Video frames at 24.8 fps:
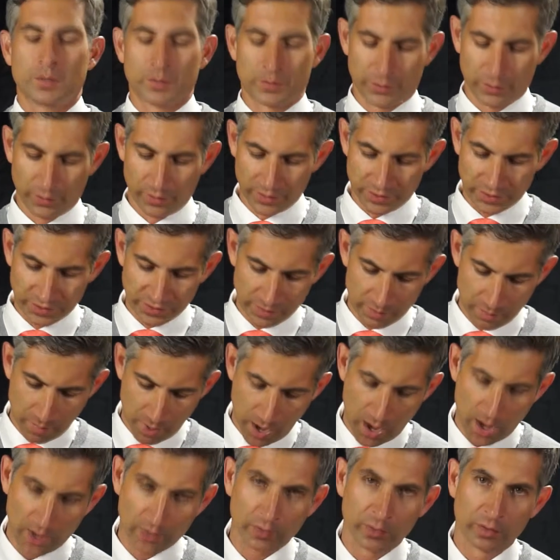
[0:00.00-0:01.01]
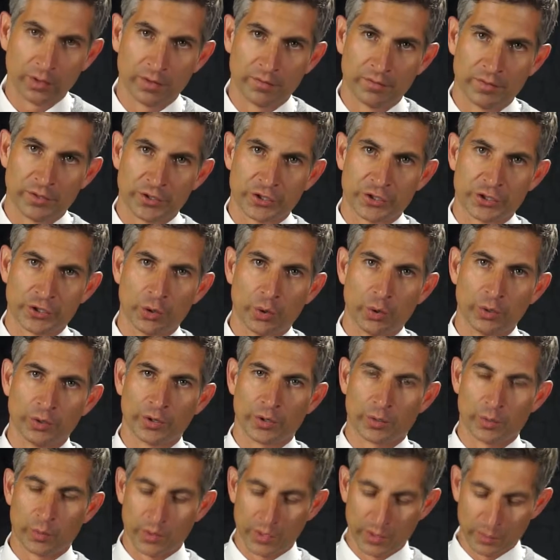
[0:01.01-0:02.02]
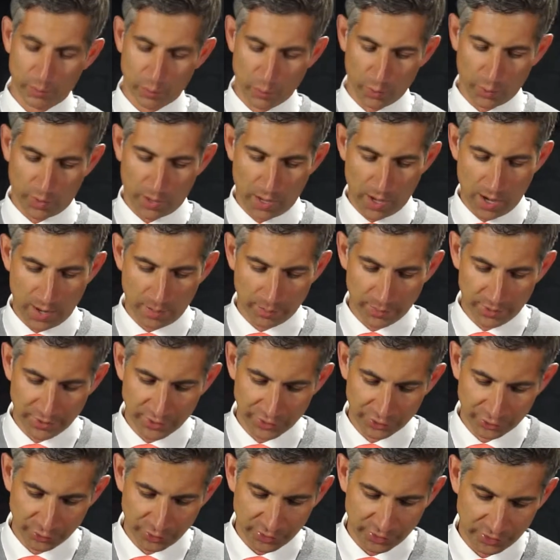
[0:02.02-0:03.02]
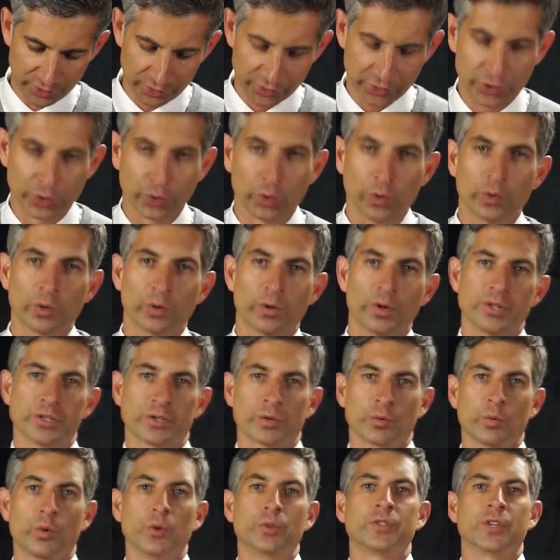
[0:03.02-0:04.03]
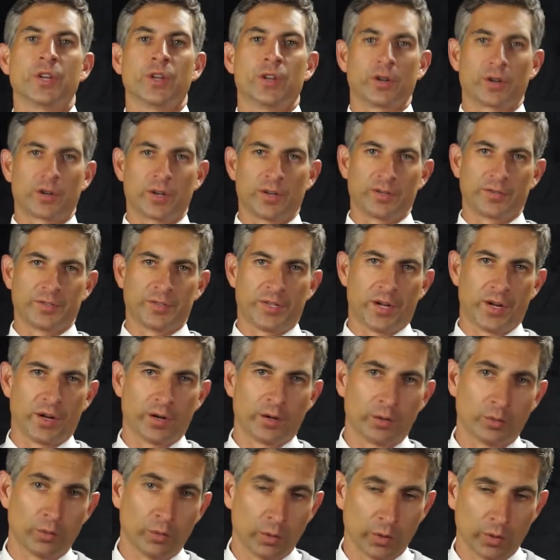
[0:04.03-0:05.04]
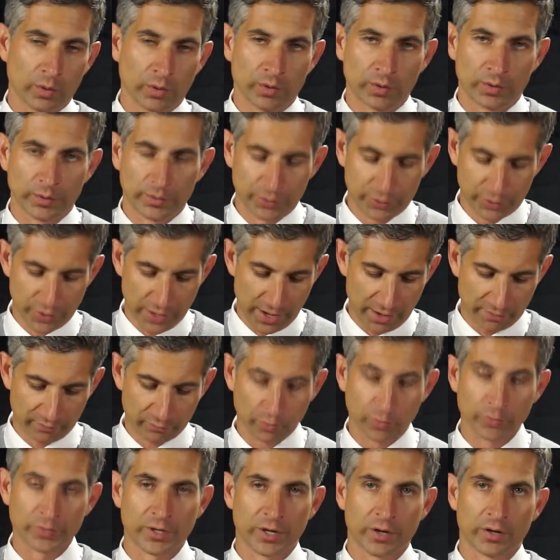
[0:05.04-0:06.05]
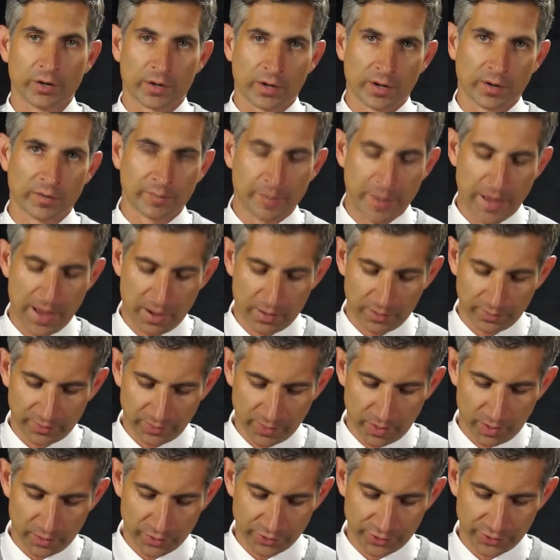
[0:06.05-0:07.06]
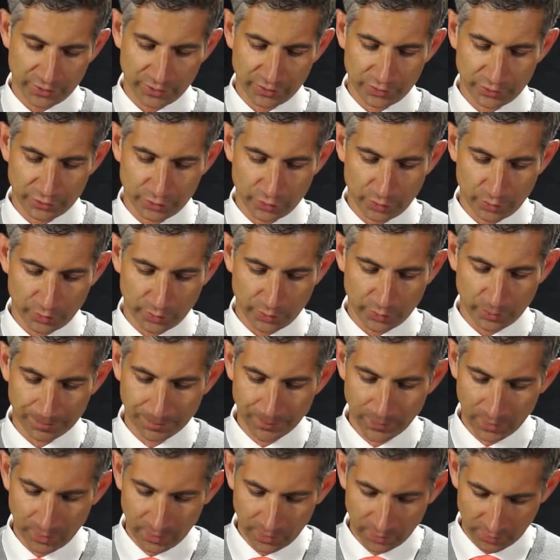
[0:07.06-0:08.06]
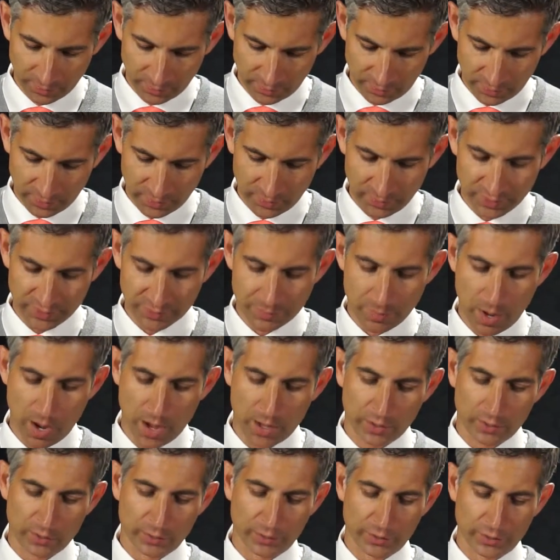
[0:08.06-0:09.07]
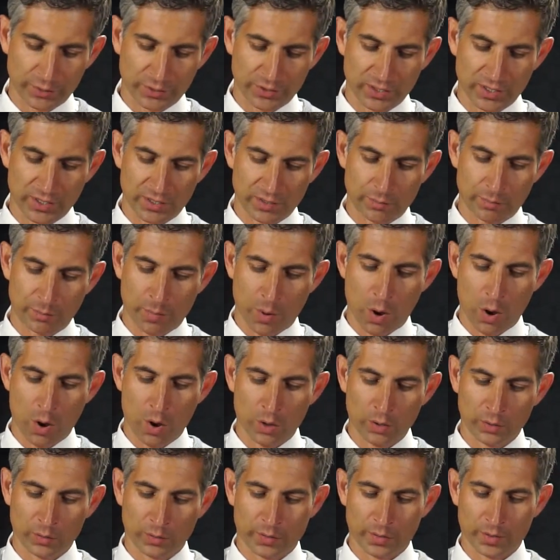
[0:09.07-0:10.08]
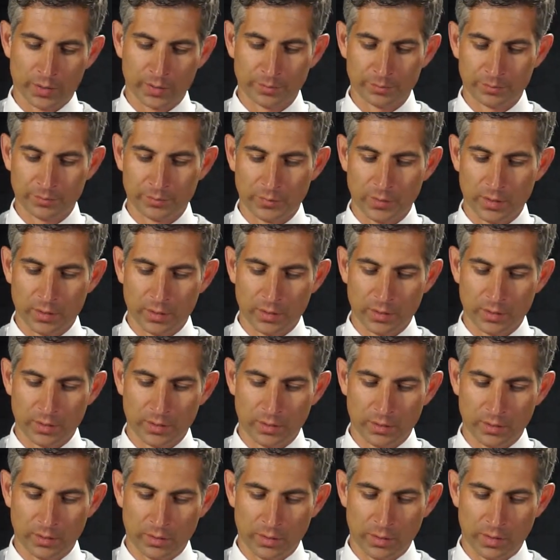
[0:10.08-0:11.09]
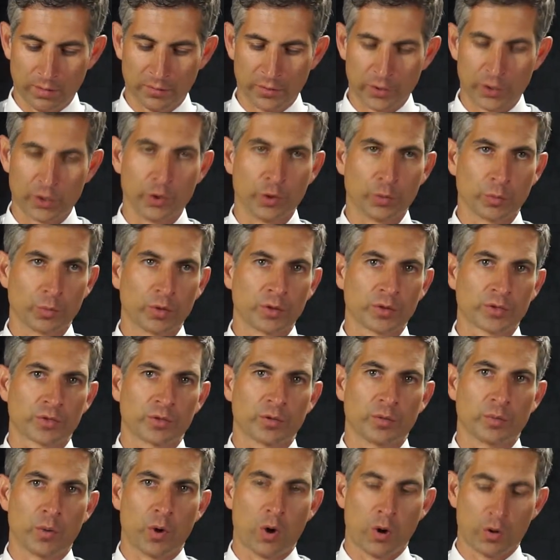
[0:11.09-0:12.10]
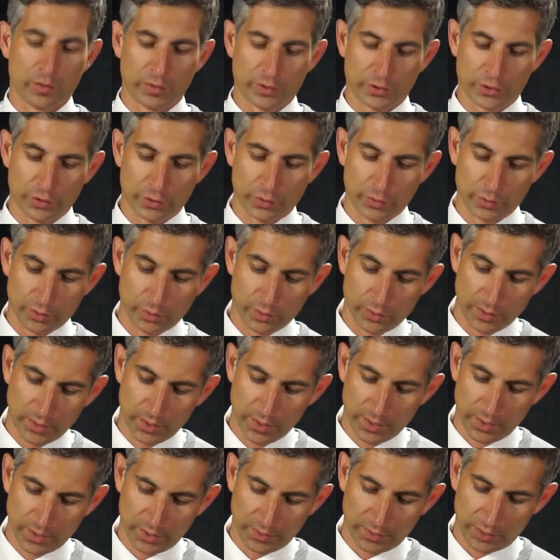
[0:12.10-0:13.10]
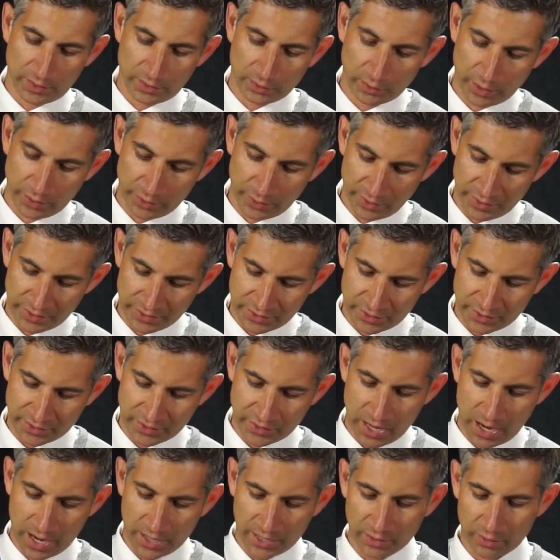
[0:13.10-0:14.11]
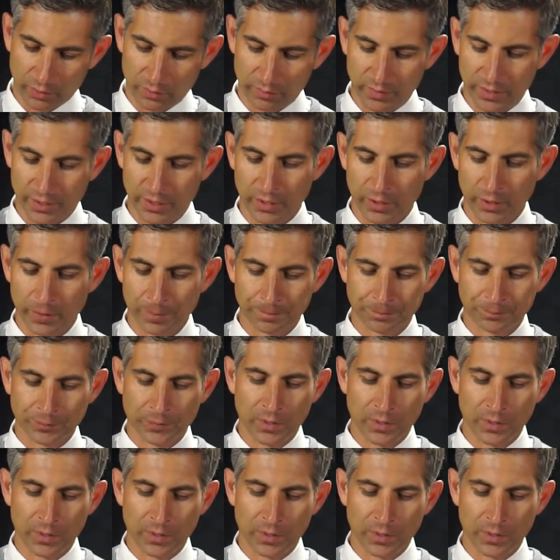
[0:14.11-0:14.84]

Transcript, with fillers: So this is a model of the shoulder. One of the more common injuries in the shoulder is a rotator cuff tear or to have rotator cuff pathology in the shoulder. In this model, you see the ball or the uh, of the humerus, the ball of the shoulder. The glenoid is the socket over here.